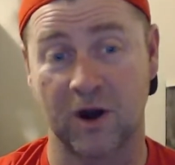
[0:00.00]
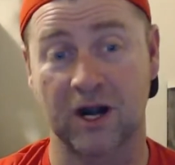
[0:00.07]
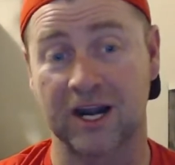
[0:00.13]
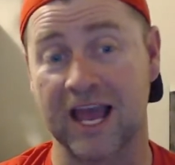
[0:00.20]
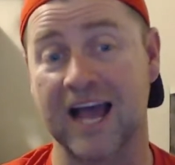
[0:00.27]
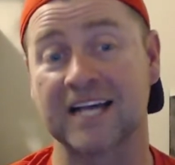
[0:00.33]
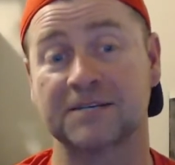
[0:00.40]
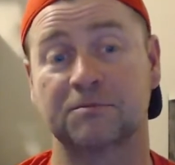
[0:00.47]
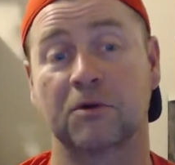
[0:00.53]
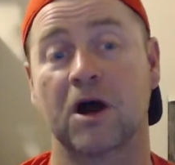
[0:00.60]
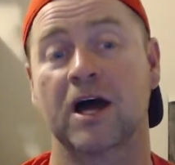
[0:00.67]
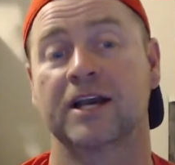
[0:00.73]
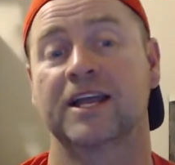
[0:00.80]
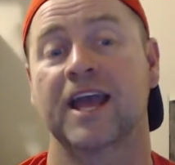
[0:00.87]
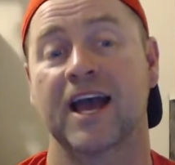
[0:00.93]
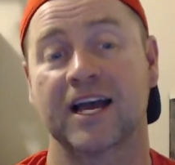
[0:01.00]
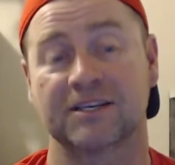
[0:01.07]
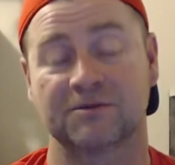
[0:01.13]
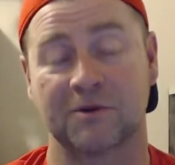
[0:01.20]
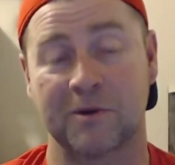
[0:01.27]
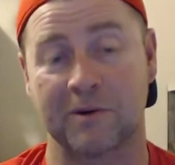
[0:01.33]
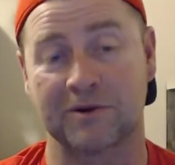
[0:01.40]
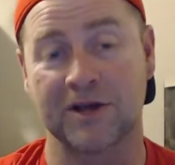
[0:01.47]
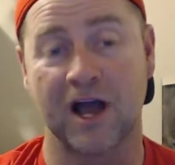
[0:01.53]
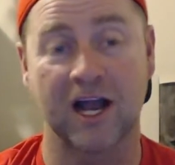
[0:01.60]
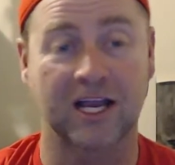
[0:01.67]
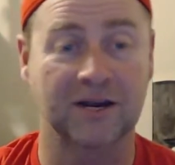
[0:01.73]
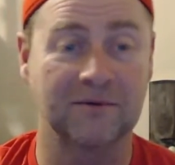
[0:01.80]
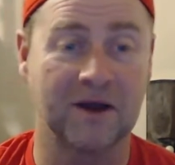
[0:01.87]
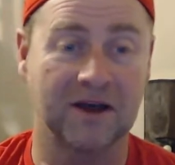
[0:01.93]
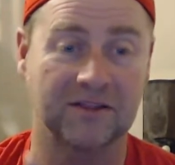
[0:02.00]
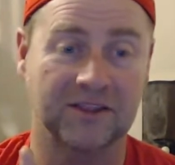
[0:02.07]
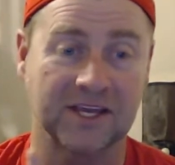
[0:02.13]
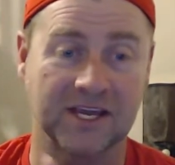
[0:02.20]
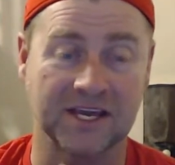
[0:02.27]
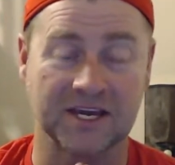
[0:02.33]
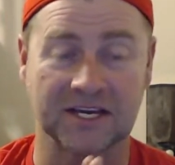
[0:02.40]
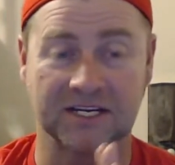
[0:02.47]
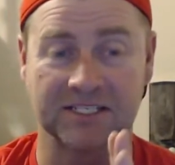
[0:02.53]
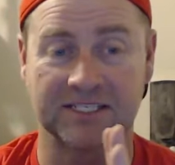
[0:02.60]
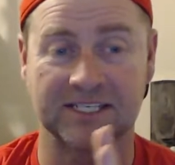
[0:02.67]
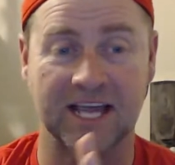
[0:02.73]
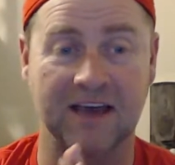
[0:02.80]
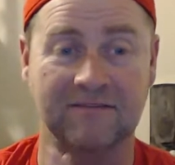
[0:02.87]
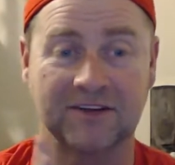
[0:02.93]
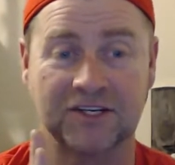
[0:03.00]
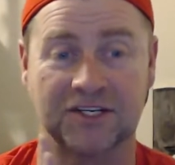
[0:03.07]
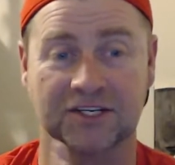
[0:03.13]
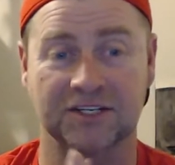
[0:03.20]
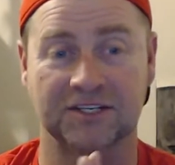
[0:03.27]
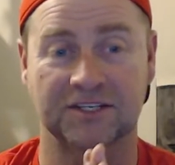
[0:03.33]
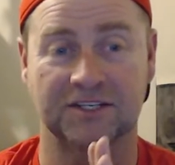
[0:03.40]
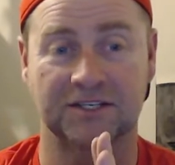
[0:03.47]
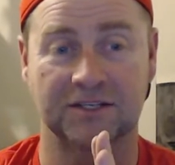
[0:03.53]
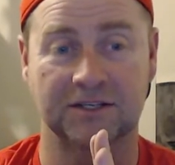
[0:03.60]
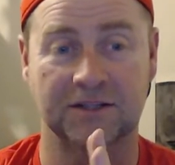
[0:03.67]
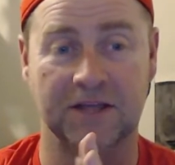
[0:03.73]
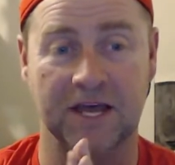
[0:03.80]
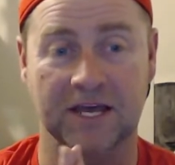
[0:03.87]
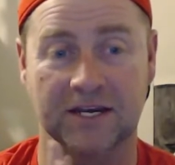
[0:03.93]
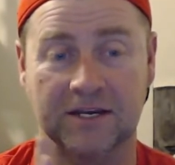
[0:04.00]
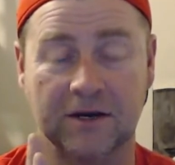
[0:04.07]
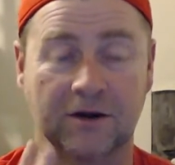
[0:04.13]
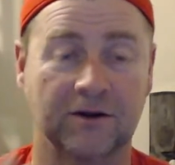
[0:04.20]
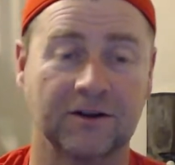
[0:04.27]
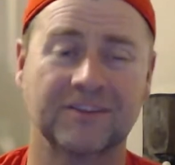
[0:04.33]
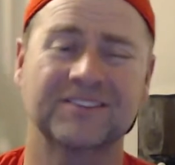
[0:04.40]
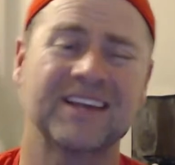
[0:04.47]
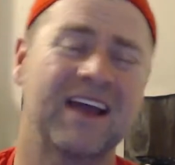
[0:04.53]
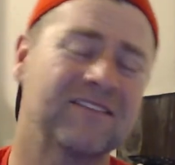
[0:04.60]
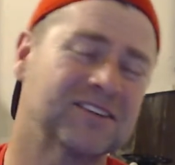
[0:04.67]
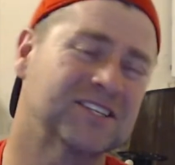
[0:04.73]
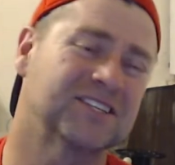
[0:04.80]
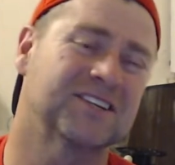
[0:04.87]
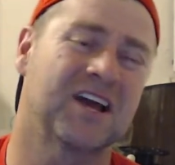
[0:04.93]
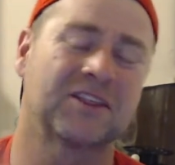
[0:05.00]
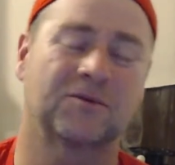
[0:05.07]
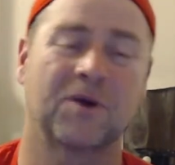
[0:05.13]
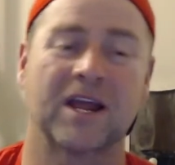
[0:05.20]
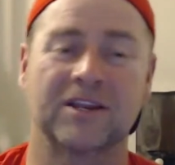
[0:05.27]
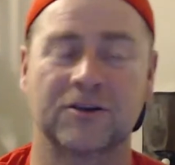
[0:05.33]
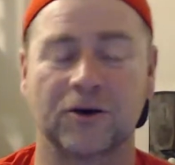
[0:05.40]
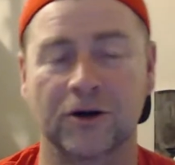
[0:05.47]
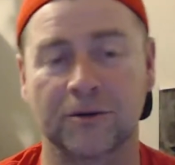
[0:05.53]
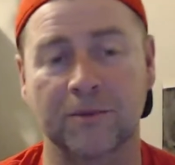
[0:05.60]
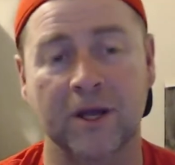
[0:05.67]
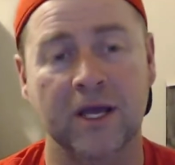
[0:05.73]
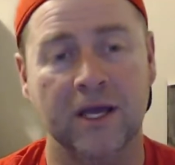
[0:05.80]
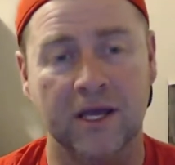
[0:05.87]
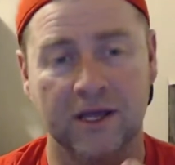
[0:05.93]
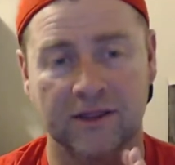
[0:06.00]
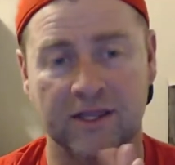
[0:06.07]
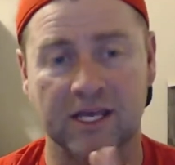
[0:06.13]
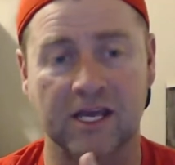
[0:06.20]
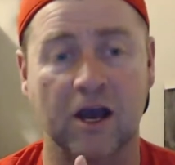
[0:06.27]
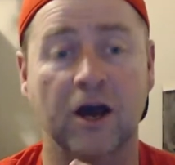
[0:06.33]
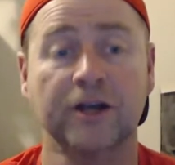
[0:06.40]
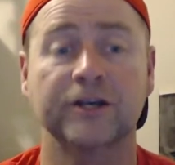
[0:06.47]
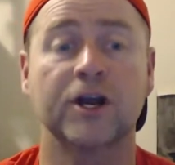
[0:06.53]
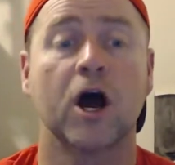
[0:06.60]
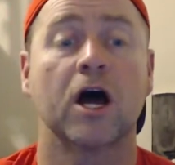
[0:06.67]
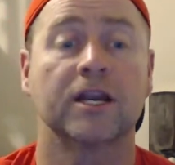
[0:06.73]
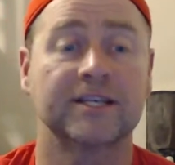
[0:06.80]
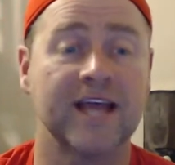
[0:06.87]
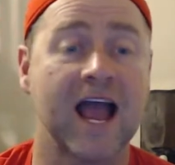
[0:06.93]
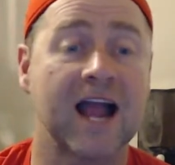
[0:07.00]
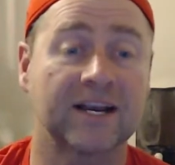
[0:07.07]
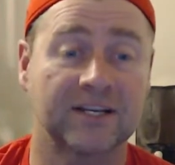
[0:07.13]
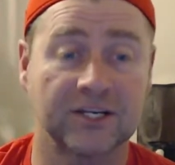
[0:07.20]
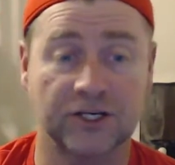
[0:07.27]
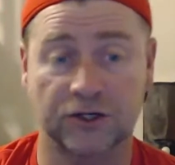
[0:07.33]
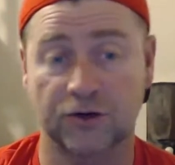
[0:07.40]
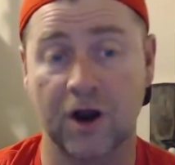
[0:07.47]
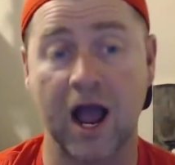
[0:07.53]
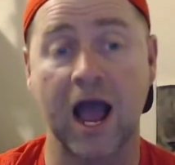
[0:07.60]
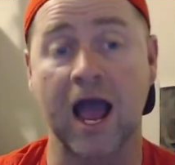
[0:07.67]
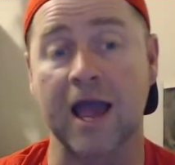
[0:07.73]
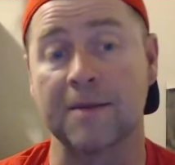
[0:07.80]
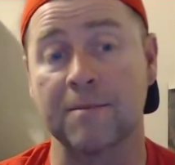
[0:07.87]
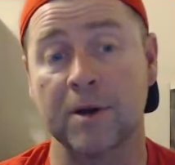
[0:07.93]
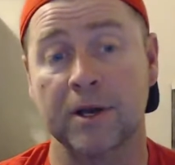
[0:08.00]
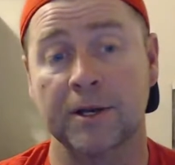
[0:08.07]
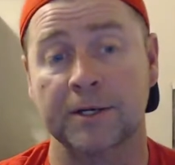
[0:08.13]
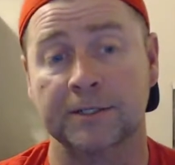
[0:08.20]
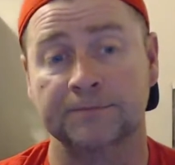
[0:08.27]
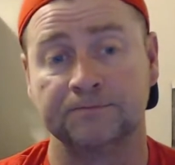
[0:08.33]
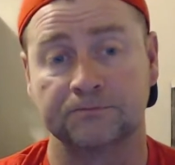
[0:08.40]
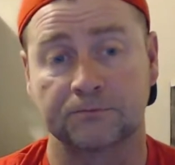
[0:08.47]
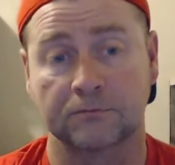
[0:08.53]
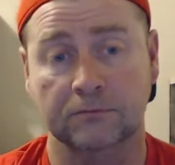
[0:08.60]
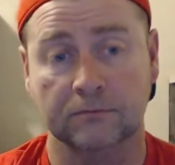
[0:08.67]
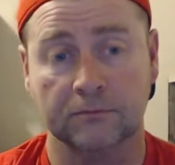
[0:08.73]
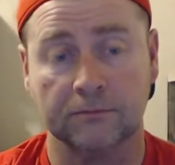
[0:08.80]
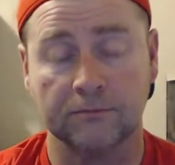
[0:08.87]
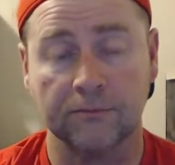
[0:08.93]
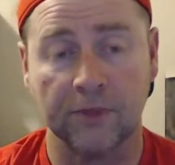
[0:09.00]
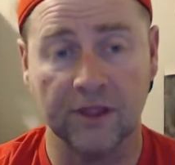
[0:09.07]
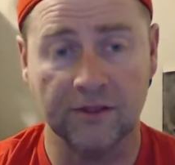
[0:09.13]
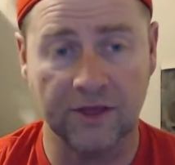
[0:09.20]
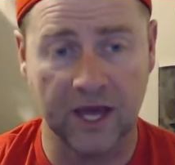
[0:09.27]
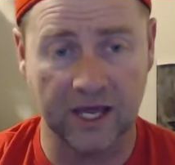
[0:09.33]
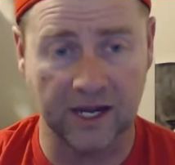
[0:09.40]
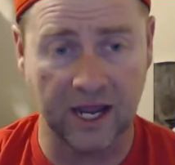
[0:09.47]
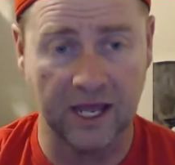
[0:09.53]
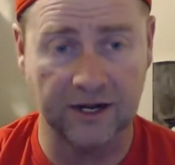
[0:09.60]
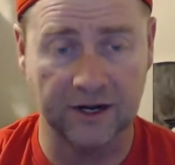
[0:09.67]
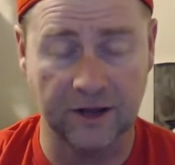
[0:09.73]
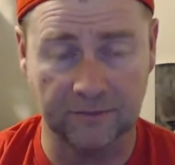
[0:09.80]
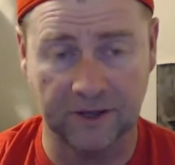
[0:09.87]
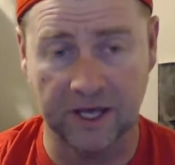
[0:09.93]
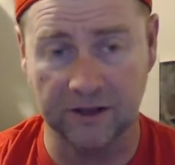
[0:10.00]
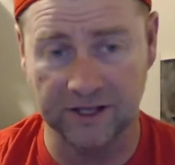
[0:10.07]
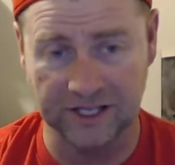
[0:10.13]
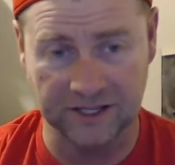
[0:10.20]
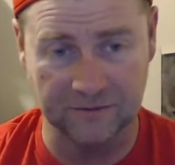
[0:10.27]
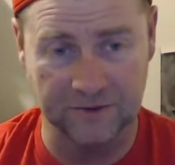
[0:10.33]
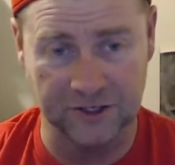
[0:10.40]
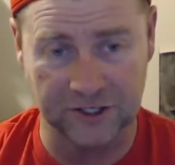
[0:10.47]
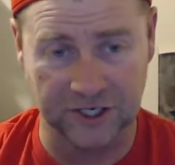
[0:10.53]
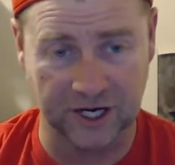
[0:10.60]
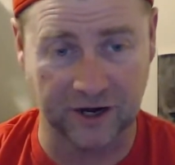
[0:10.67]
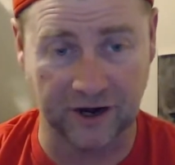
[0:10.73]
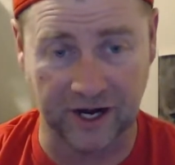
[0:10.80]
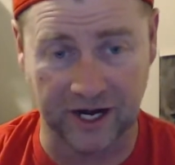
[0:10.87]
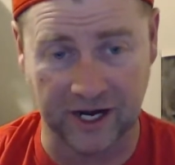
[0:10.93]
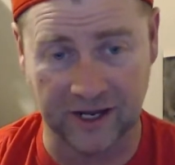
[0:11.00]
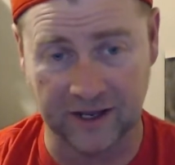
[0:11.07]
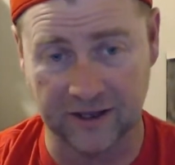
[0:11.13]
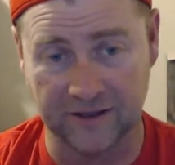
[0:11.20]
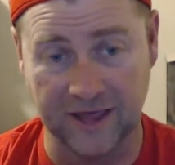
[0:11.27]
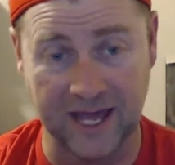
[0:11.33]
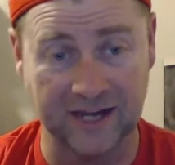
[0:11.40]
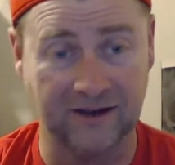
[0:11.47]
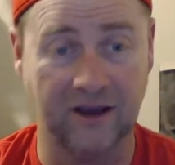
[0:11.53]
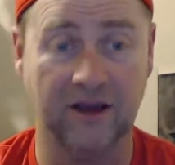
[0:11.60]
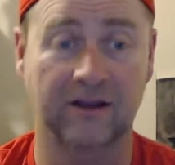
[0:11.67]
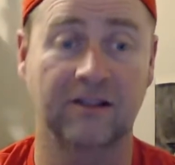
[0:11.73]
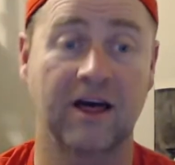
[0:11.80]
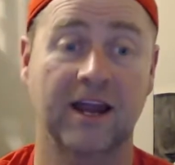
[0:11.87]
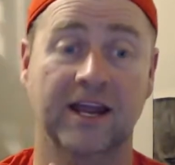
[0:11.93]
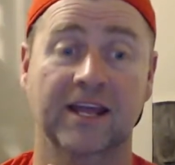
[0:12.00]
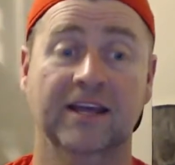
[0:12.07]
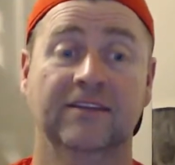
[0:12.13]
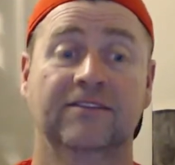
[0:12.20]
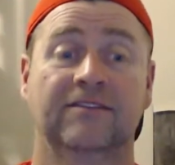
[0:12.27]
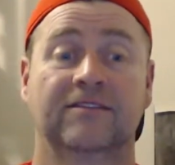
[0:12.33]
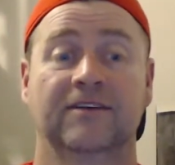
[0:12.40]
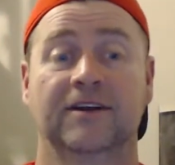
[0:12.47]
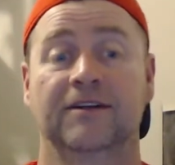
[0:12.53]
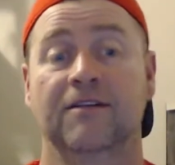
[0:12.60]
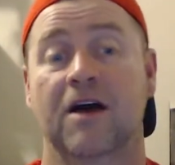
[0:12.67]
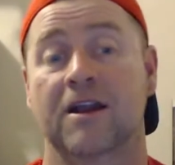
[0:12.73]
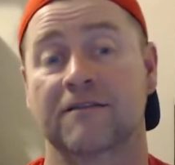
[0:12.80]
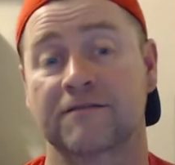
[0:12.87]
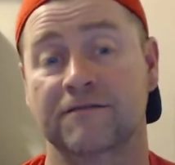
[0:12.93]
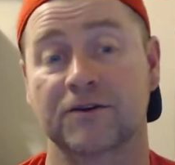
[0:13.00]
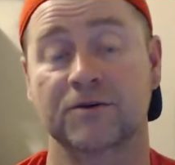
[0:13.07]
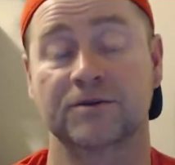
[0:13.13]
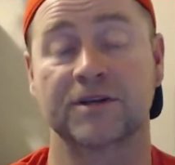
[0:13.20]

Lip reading: last broadcast when we were talking about the savages savage is not the right term, the uncontacted tribe that ended up killing the missionary. That got a lot of hits and a lot of view